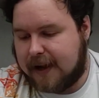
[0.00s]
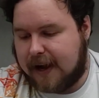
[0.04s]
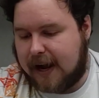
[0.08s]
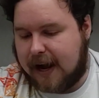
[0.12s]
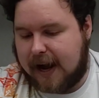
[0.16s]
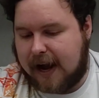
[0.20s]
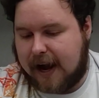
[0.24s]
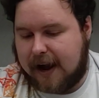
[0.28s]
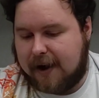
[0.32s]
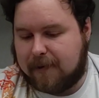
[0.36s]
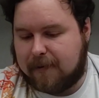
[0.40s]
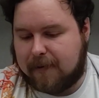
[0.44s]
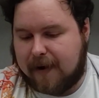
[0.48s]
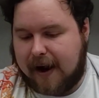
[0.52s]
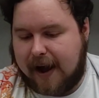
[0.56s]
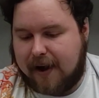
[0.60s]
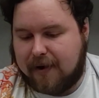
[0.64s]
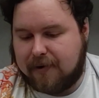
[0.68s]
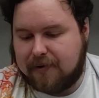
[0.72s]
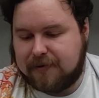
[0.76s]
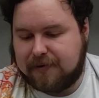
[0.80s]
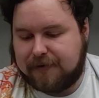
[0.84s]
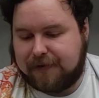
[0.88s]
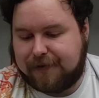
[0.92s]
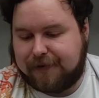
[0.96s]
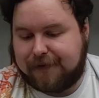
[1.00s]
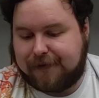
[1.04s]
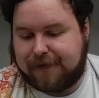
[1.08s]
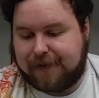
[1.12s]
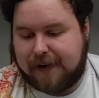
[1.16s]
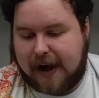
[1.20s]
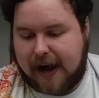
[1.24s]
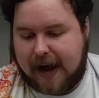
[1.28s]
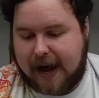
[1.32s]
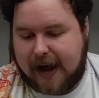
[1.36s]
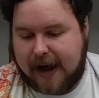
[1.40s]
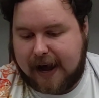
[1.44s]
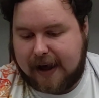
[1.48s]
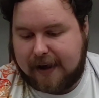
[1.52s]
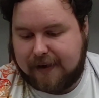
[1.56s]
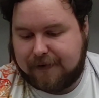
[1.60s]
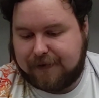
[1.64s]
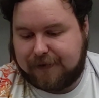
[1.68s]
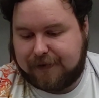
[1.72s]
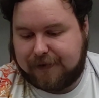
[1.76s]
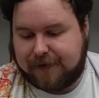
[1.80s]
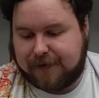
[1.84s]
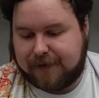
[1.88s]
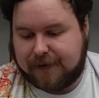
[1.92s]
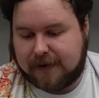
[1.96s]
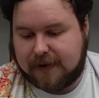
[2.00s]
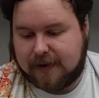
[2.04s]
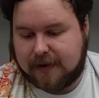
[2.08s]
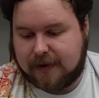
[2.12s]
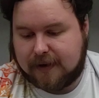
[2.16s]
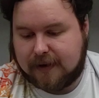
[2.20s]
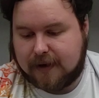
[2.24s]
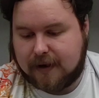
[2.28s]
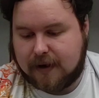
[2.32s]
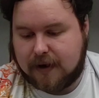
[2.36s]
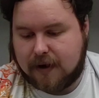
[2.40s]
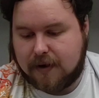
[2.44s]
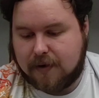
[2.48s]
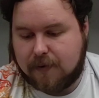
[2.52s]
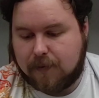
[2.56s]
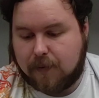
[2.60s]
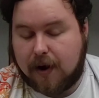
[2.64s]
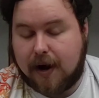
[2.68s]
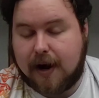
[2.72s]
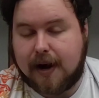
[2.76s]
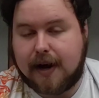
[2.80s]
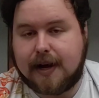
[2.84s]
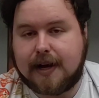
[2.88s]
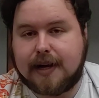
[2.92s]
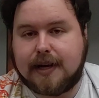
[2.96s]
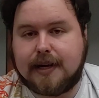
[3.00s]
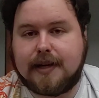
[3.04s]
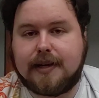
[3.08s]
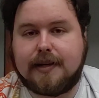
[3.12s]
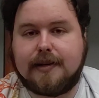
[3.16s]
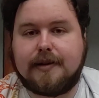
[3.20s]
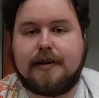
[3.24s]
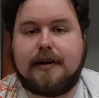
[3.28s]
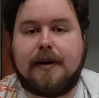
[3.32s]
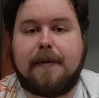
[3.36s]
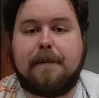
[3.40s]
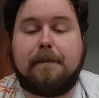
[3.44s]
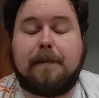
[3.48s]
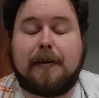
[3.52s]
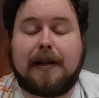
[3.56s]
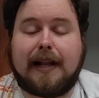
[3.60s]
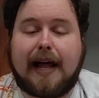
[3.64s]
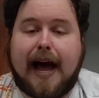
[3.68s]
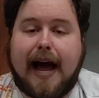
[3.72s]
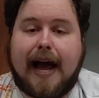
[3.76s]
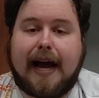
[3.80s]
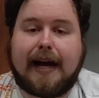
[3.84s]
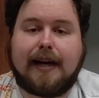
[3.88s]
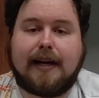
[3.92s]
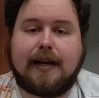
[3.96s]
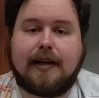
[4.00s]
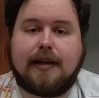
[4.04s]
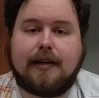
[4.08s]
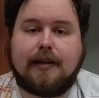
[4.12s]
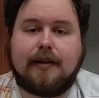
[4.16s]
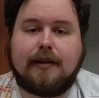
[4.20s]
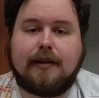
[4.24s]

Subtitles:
But round 5 was Black